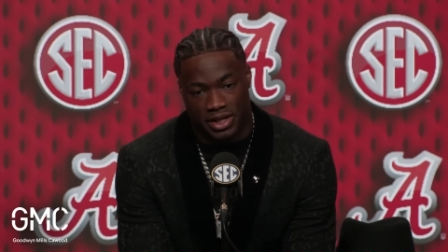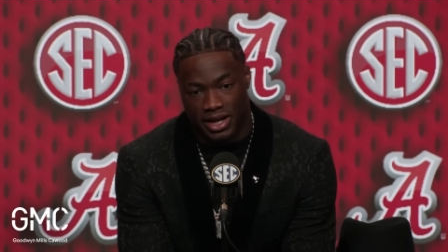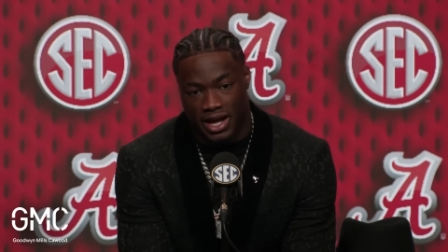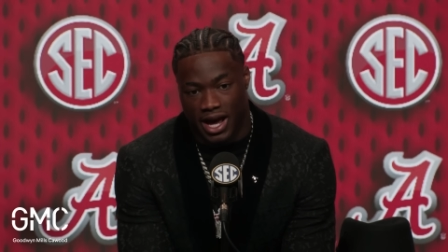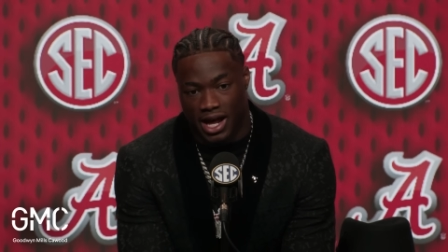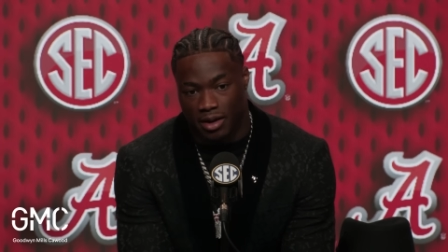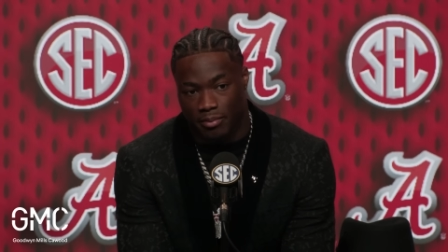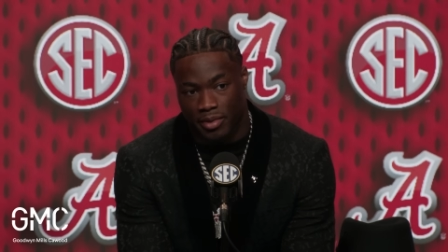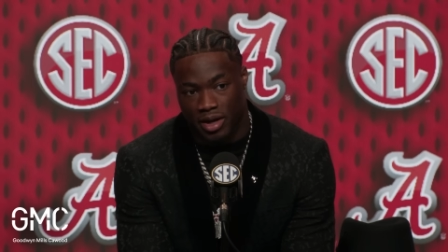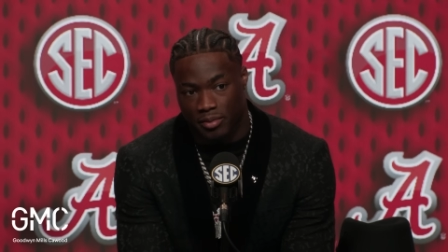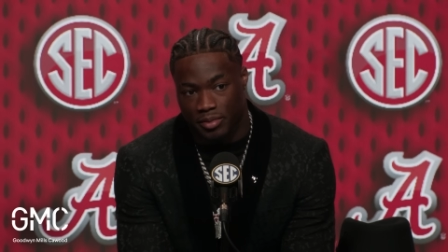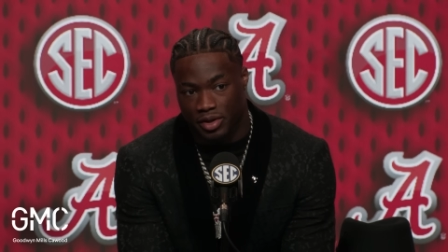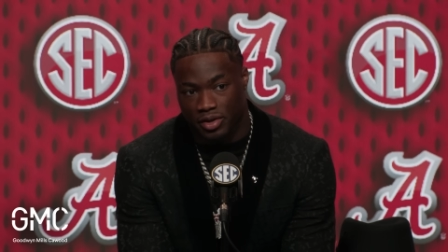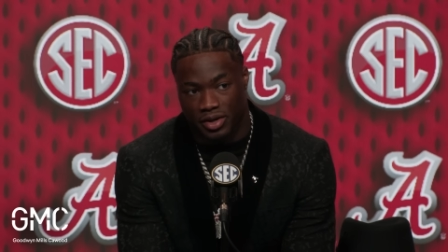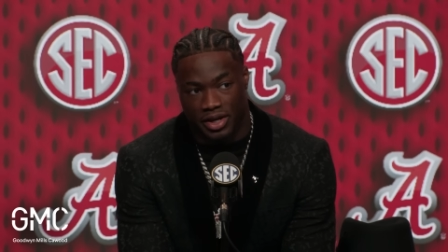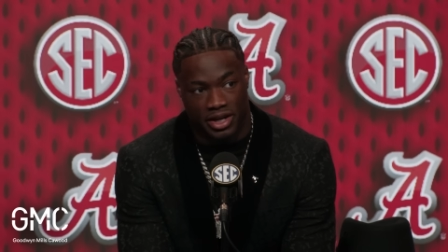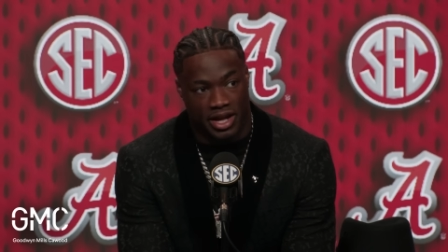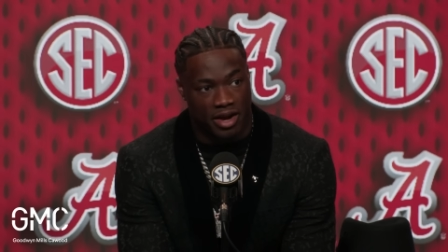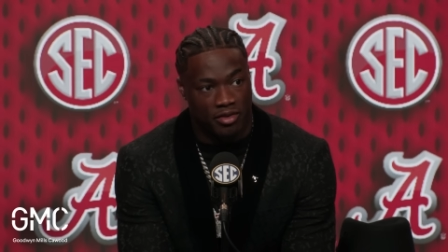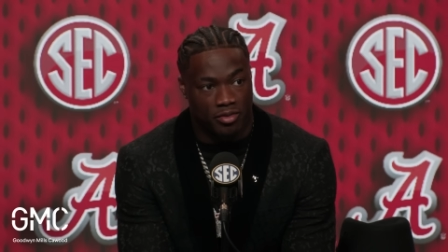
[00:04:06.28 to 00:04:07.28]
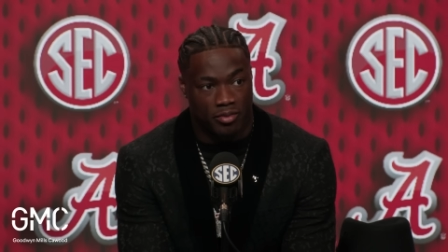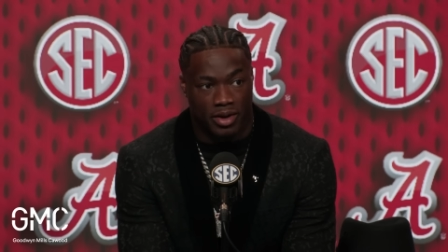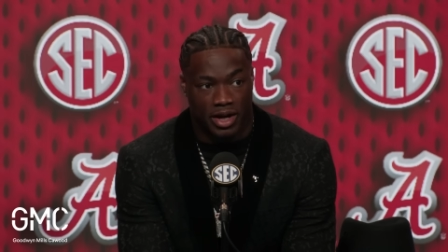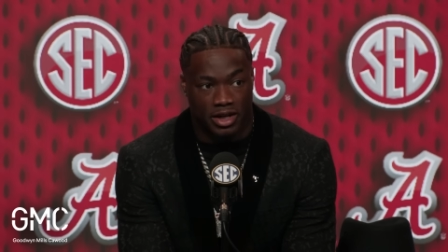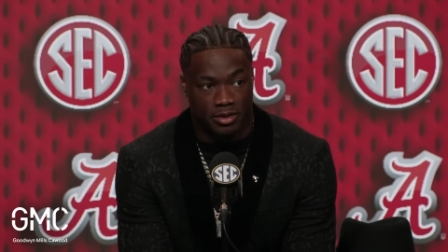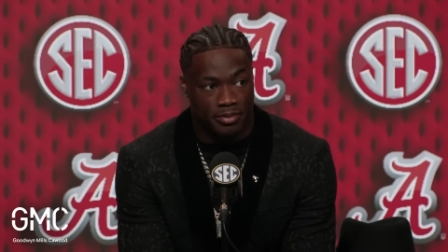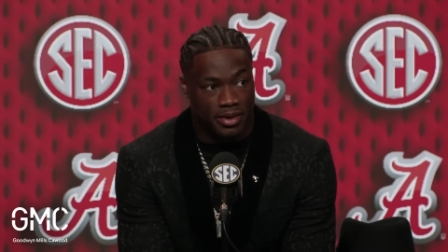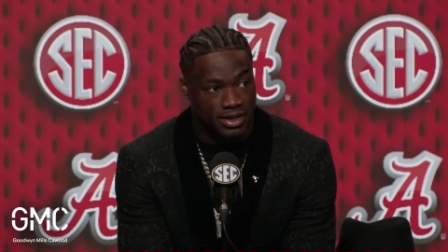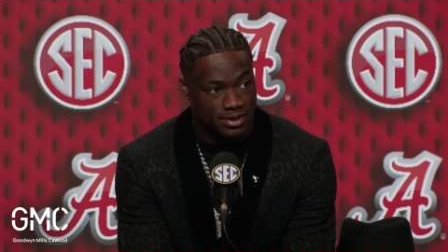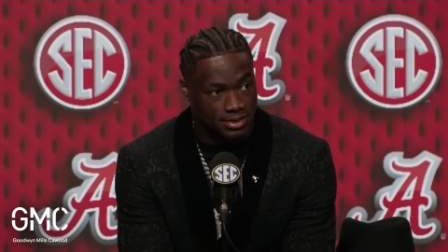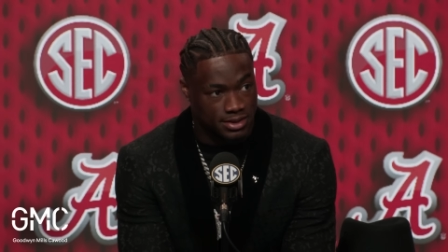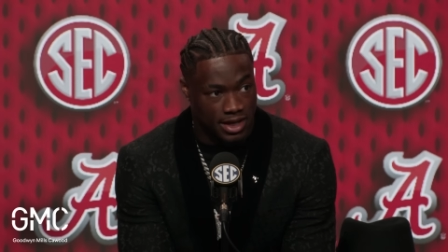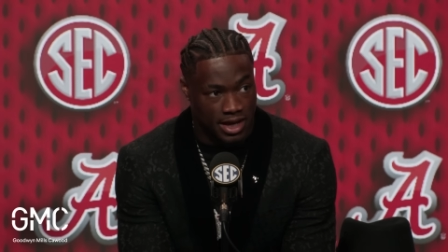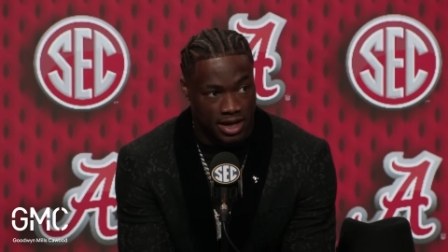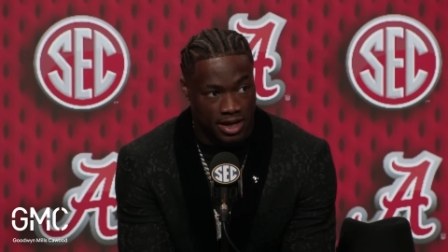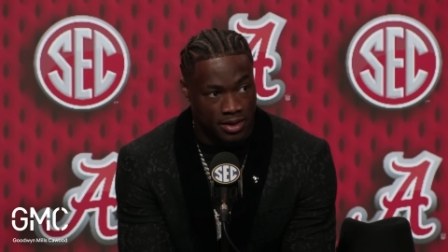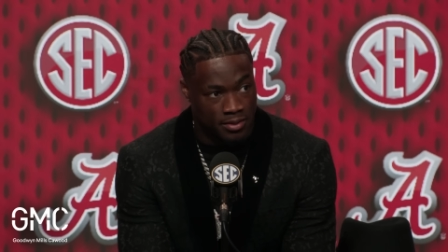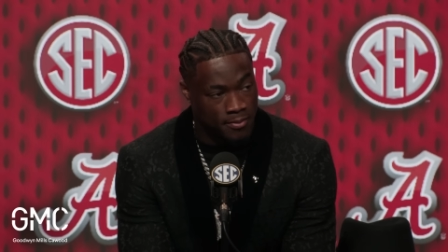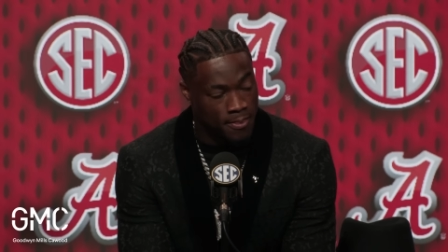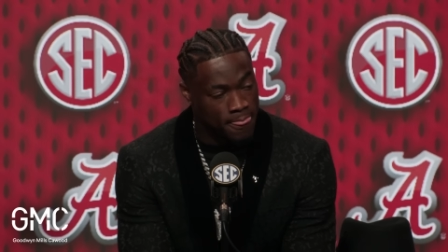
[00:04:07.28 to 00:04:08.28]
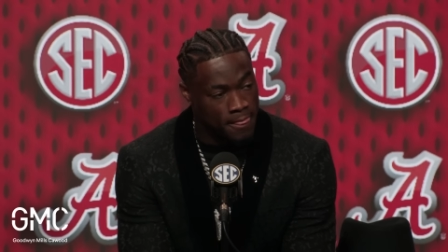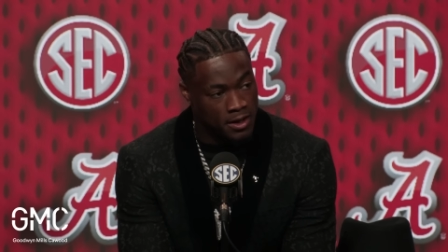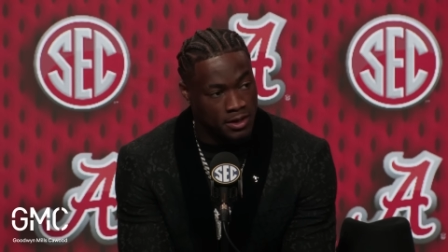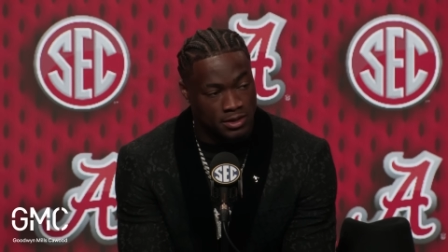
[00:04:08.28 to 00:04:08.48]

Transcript: being in Alabama, you're going to get everybody best game.